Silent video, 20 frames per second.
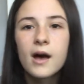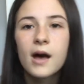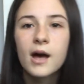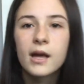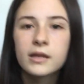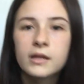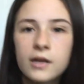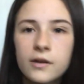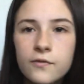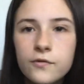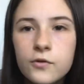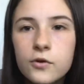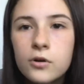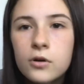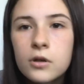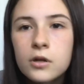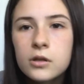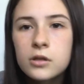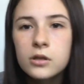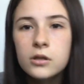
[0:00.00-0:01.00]
And I
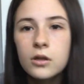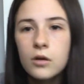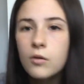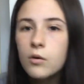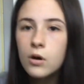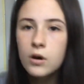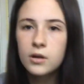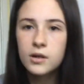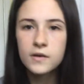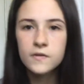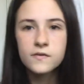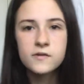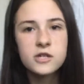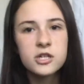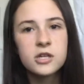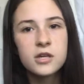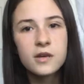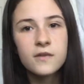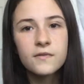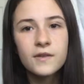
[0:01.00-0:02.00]
thought, you know what,
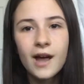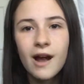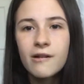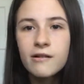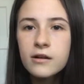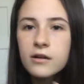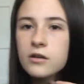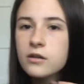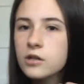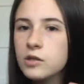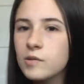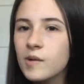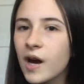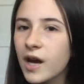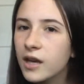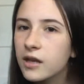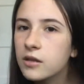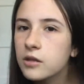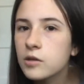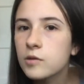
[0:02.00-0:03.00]
if Karen can do it,
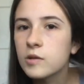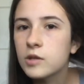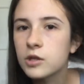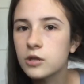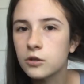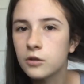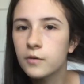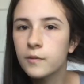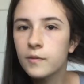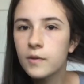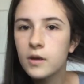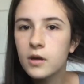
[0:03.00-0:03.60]
I can do it too.